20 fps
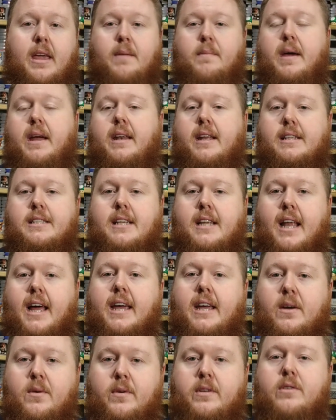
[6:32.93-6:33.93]
eBay doesn't
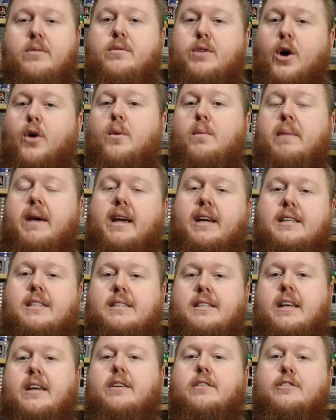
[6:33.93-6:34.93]
like it when you don't make a
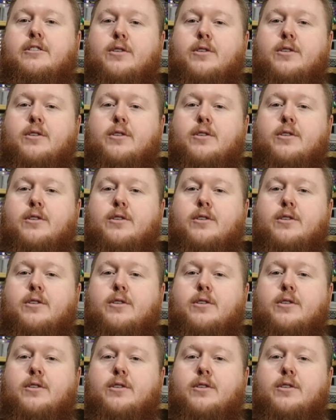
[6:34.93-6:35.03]
sale.